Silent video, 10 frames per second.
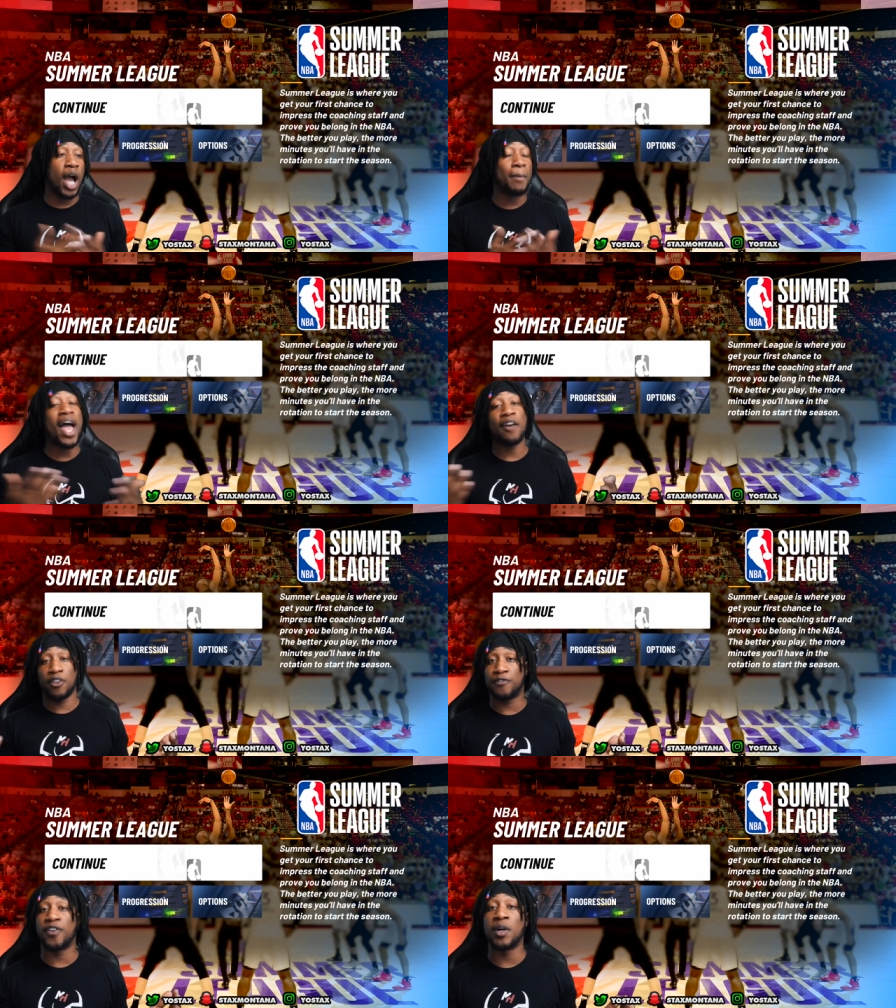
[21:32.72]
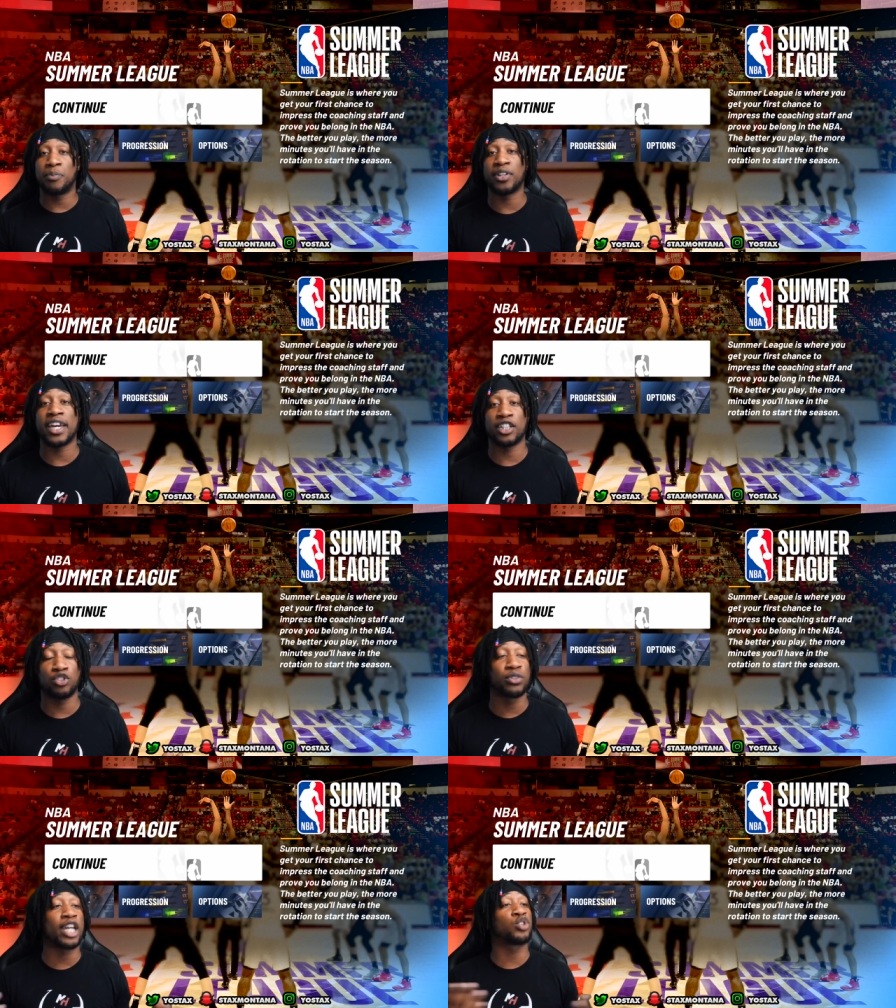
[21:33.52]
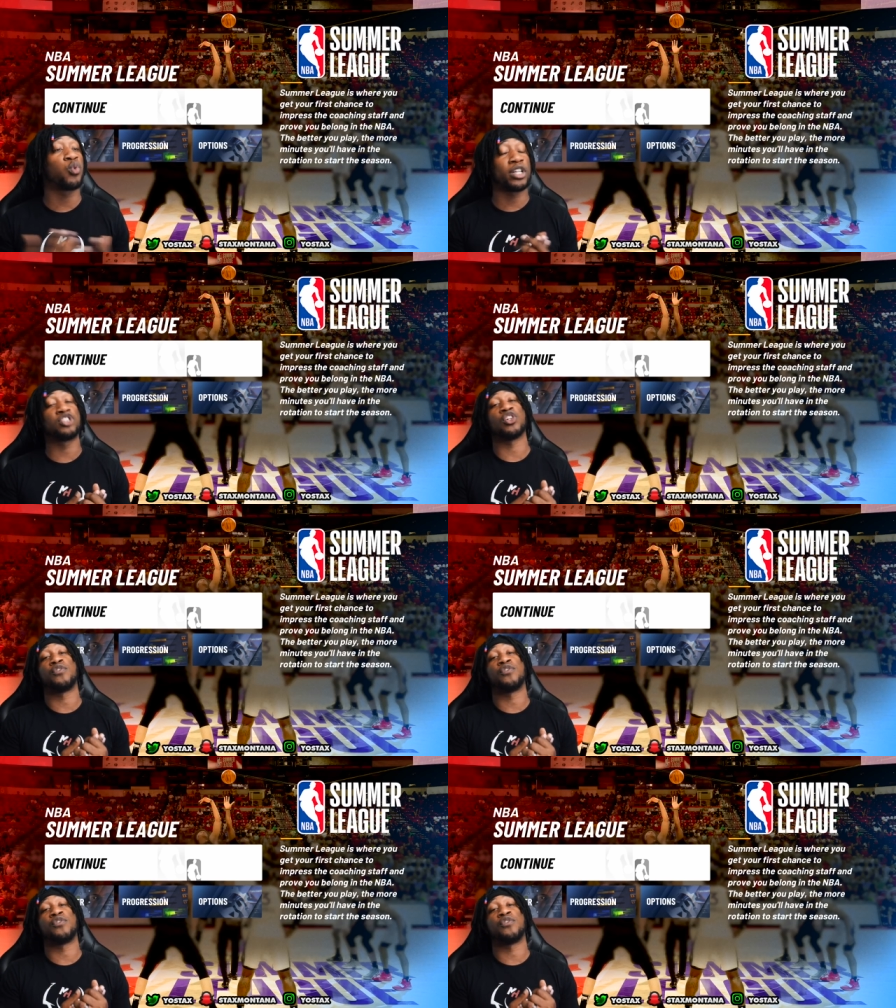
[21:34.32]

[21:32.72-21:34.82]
I'm having fun playing 2K20 so